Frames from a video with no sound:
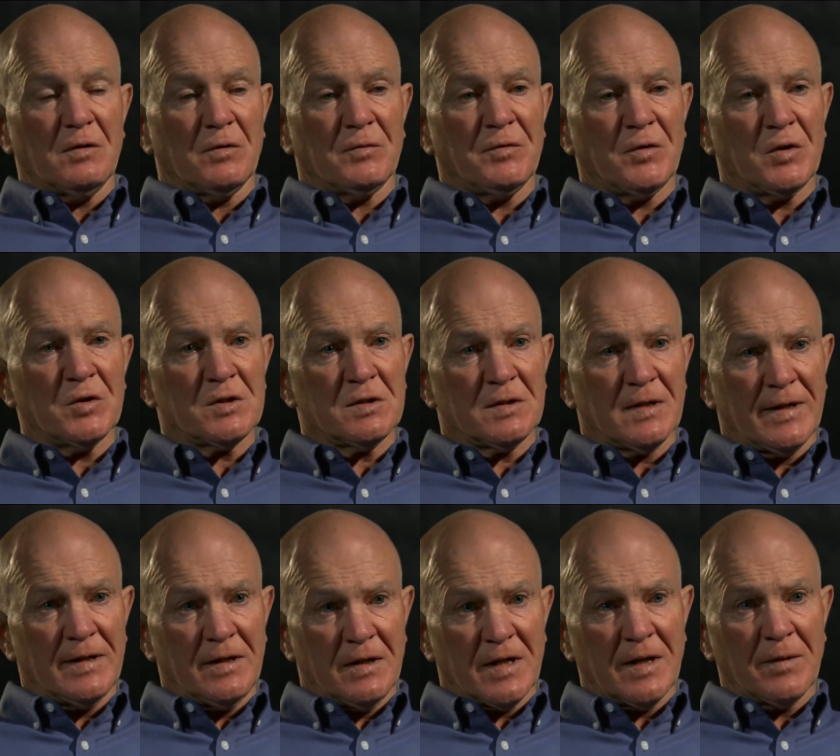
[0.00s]

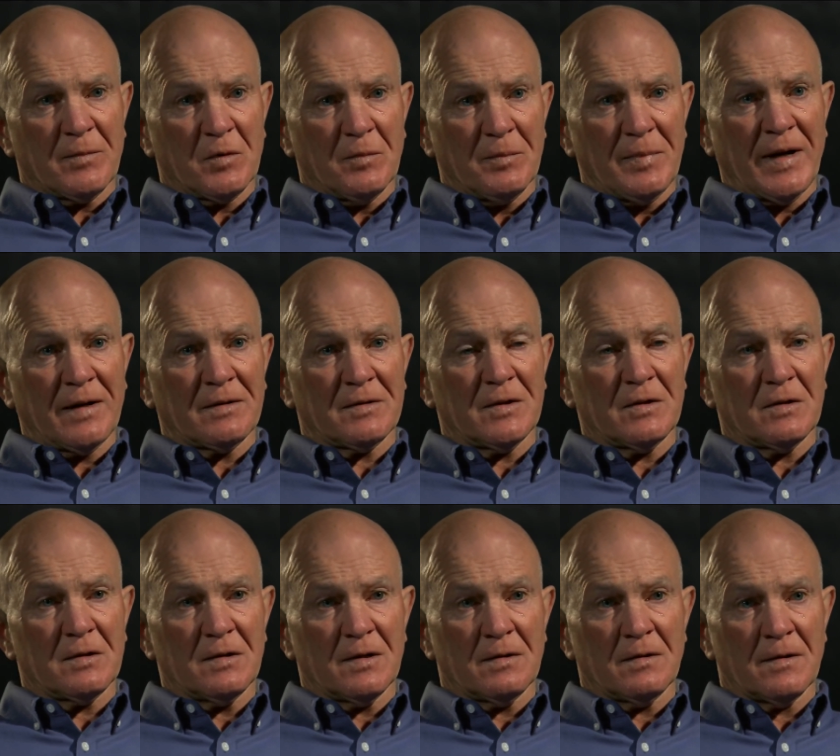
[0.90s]
unfortunately, you keep going back
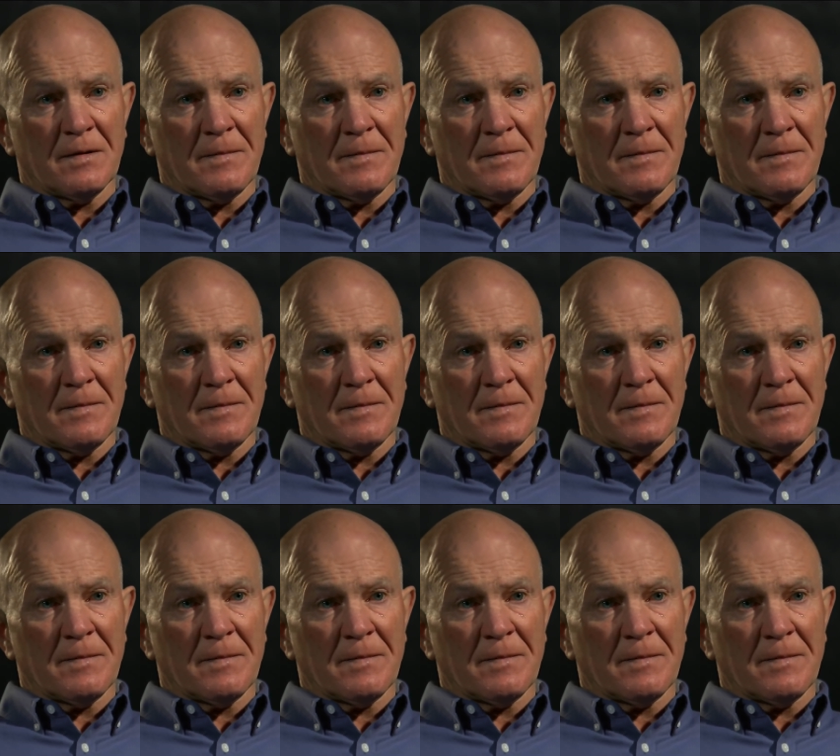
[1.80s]
to it.